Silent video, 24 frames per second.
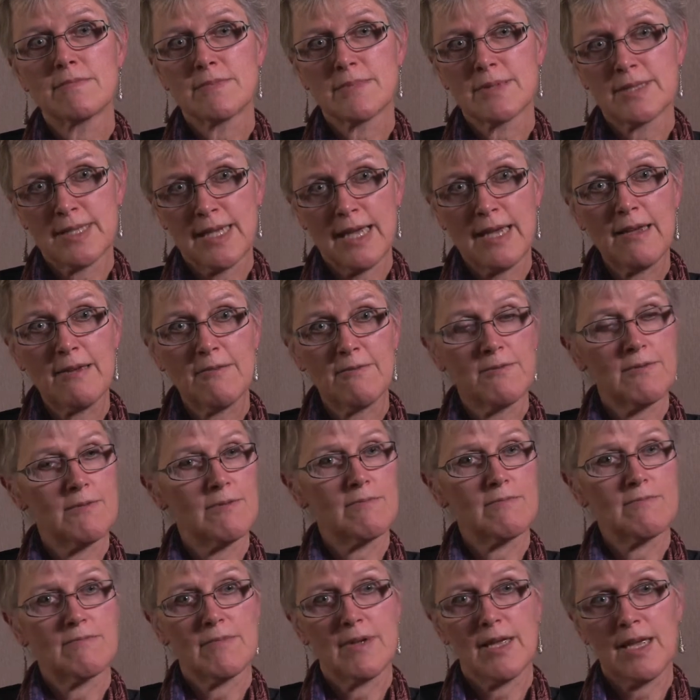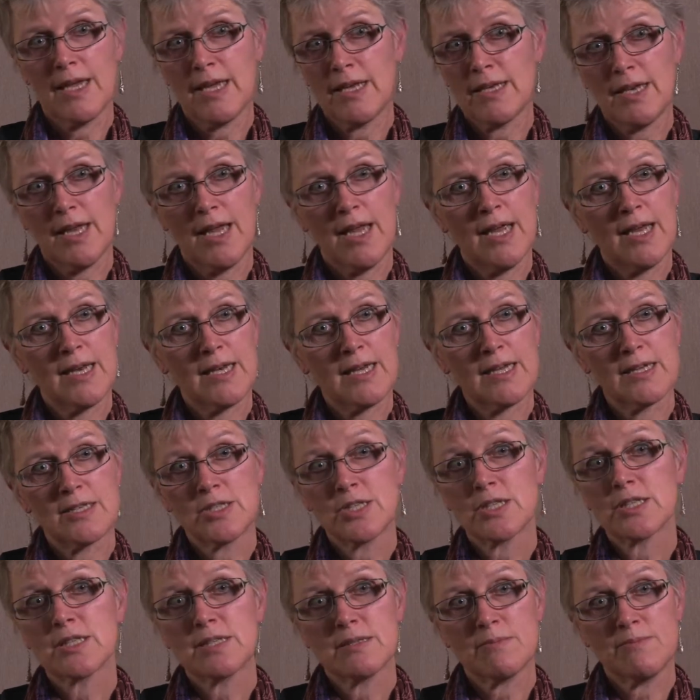safe and, and can
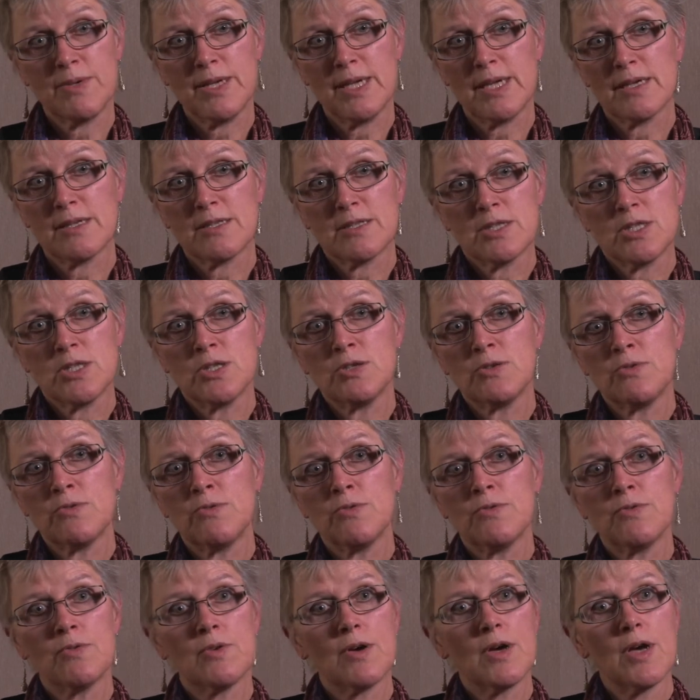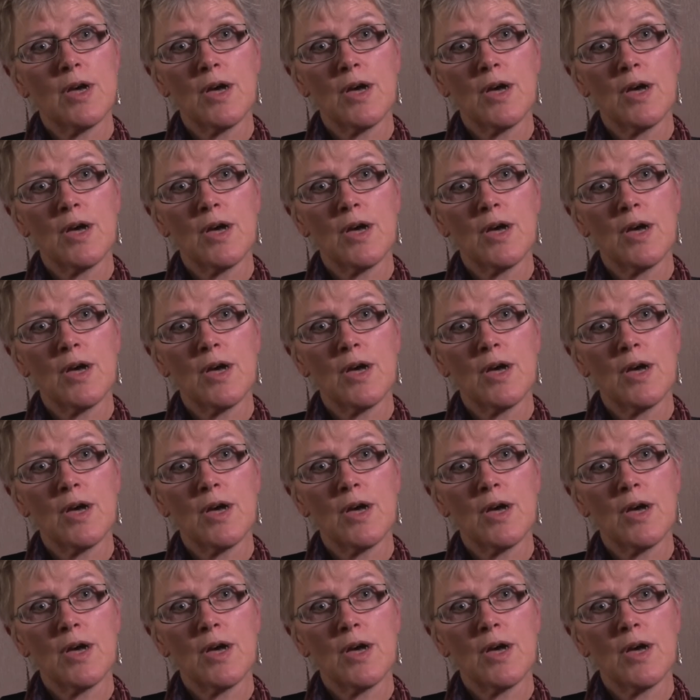just speak to